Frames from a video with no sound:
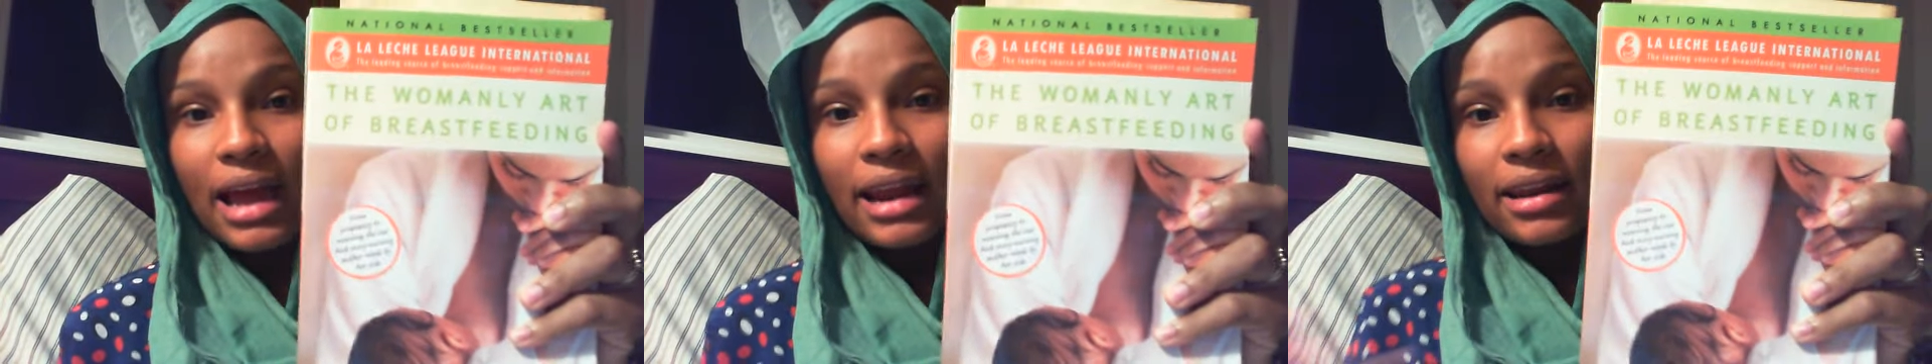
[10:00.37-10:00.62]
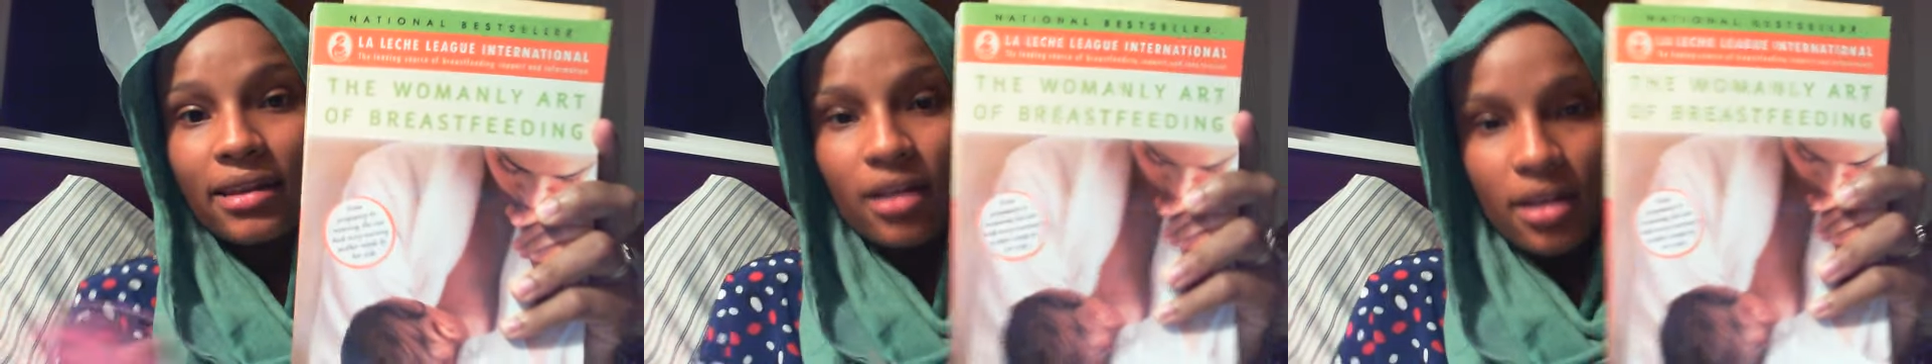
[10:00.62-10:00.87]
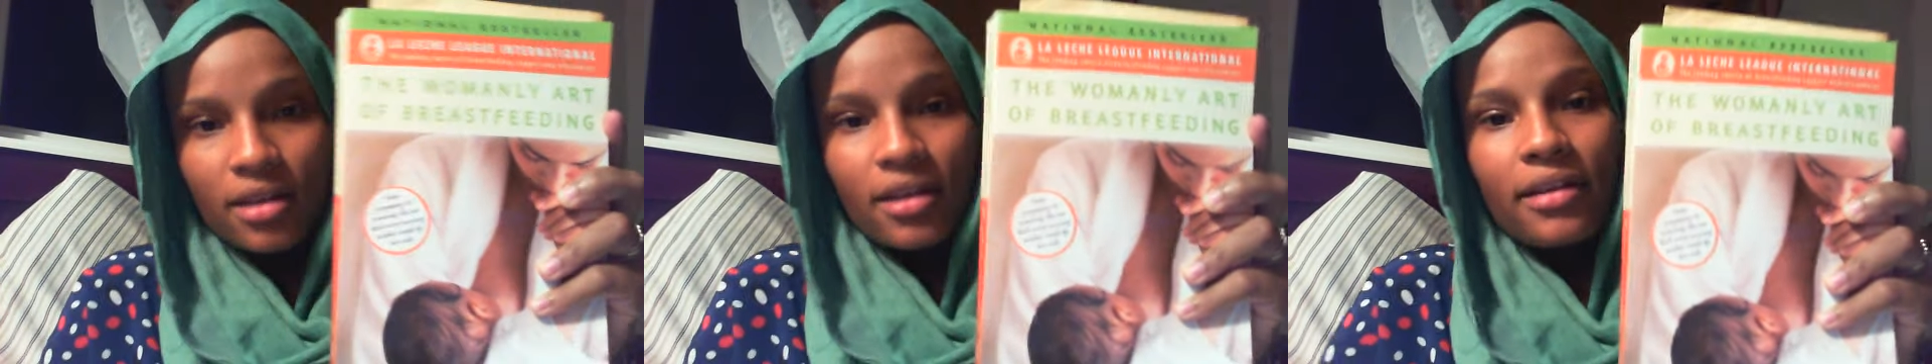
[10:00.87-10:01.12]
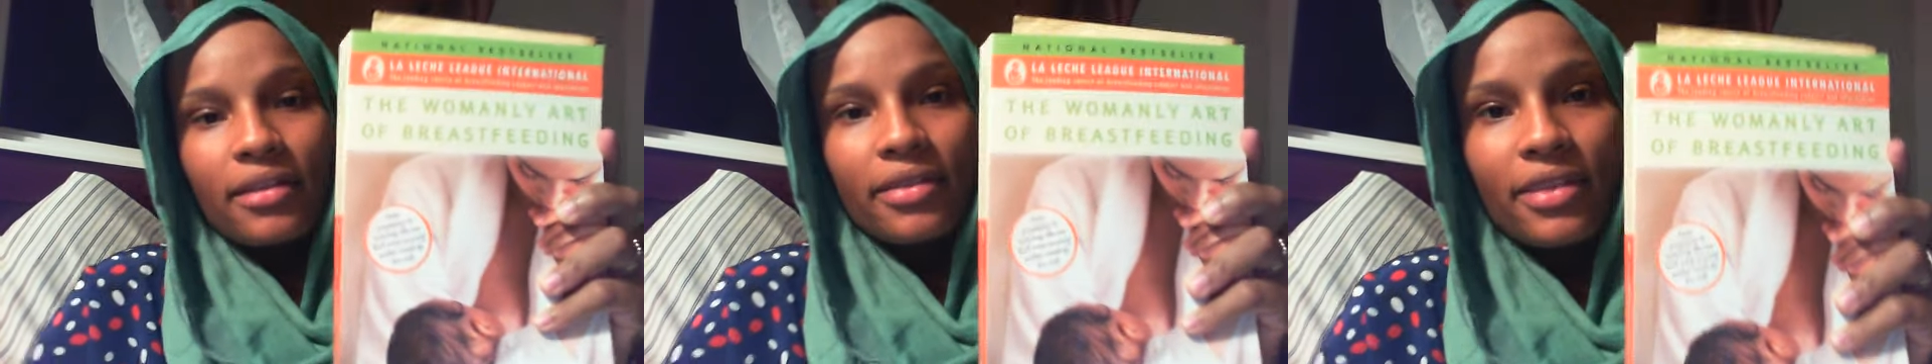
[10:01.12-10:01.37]
and
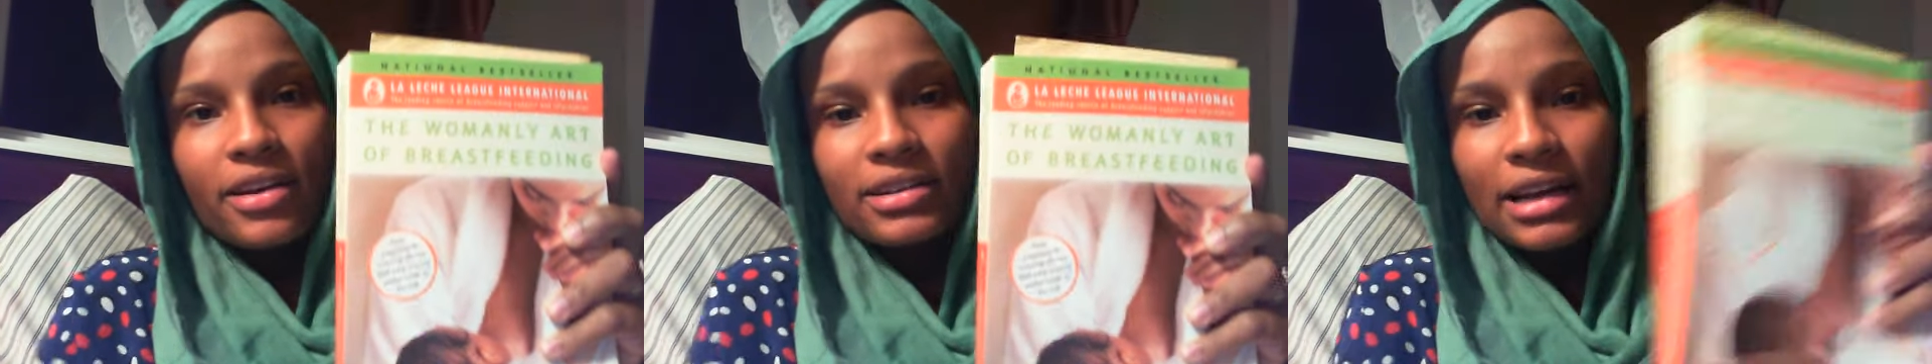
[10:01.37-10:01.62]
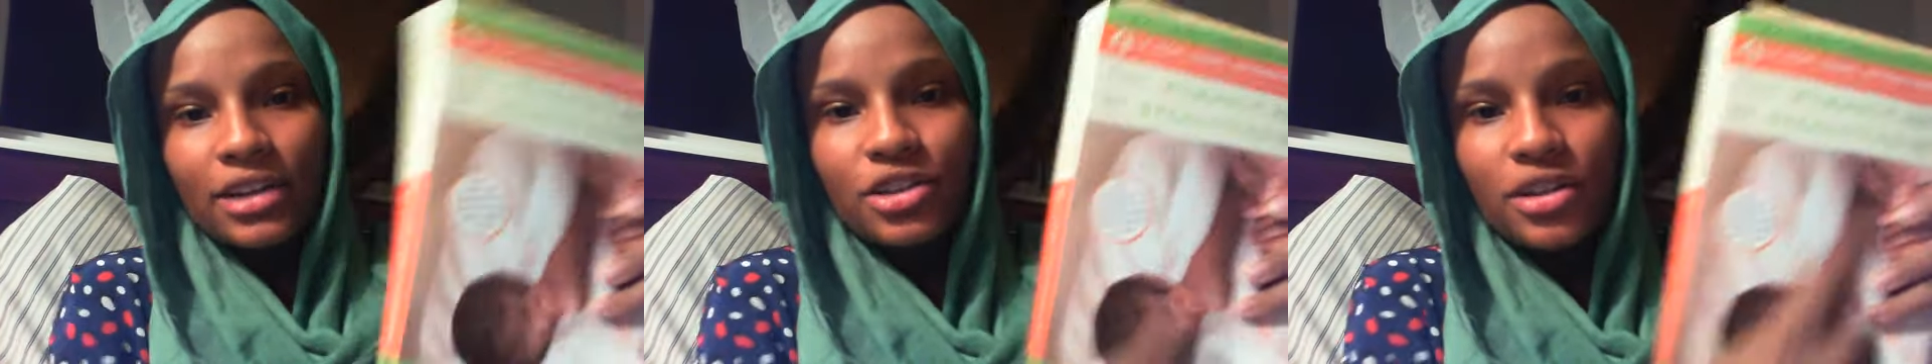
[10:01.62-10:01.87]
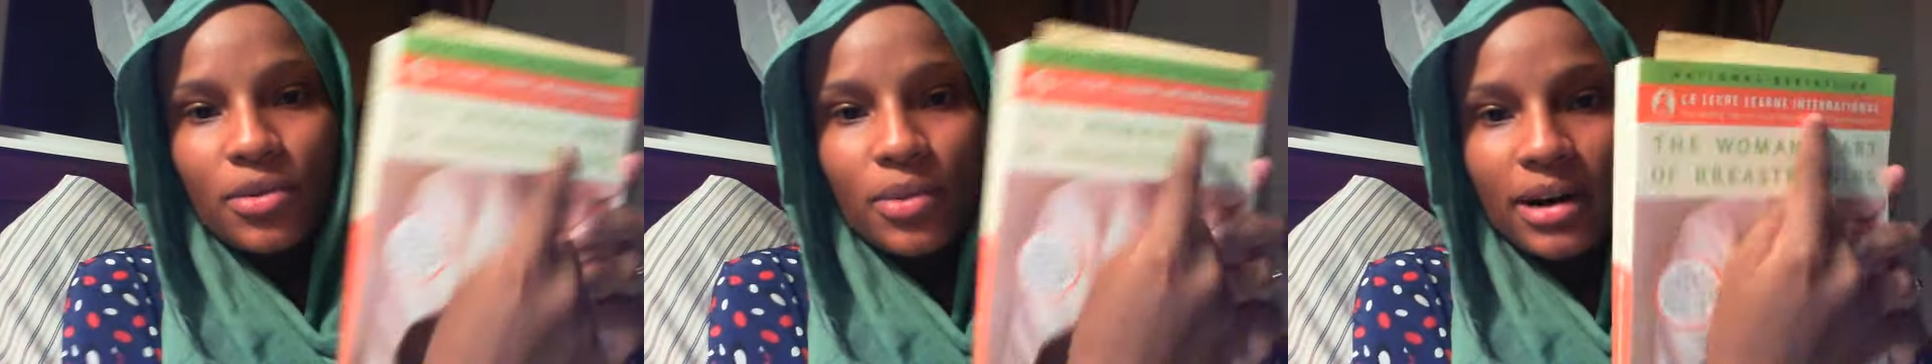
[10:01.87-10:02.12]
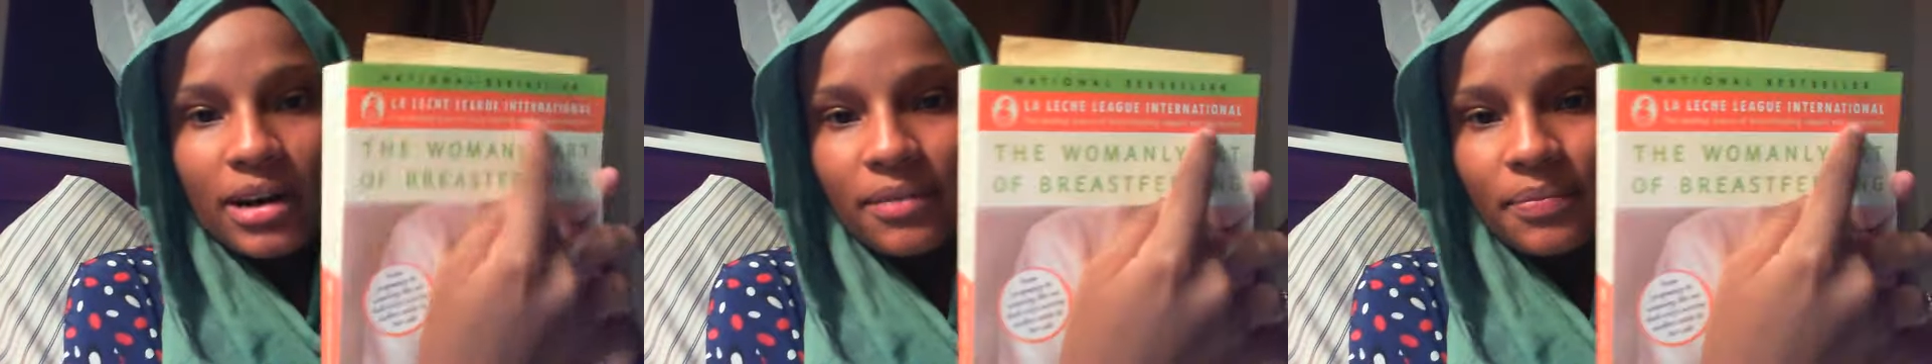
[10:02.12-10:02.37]
there's actually the
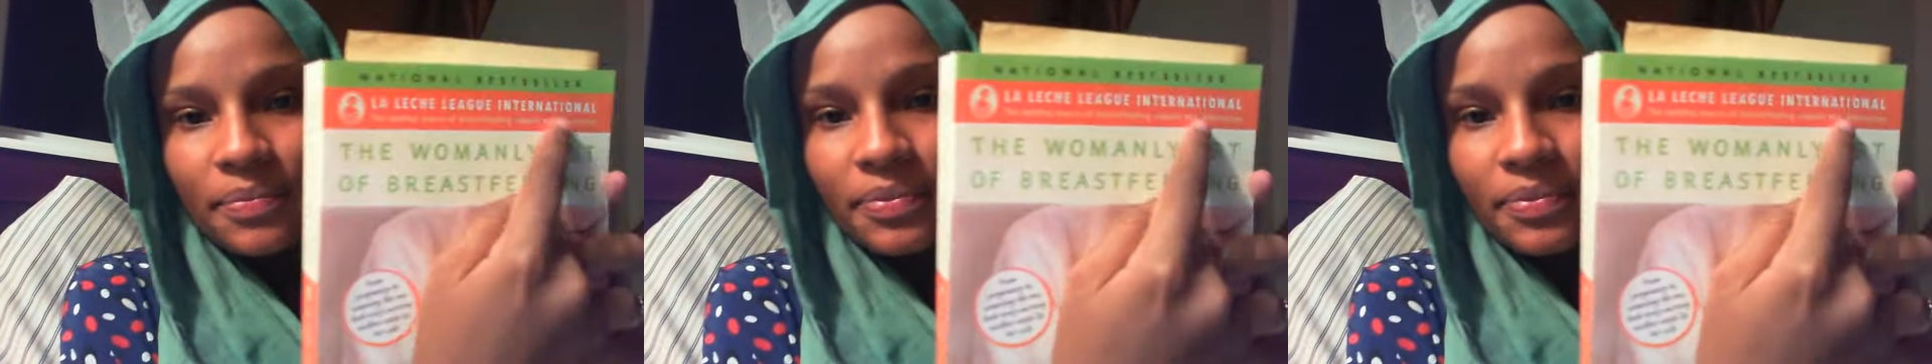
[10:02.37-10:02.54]
word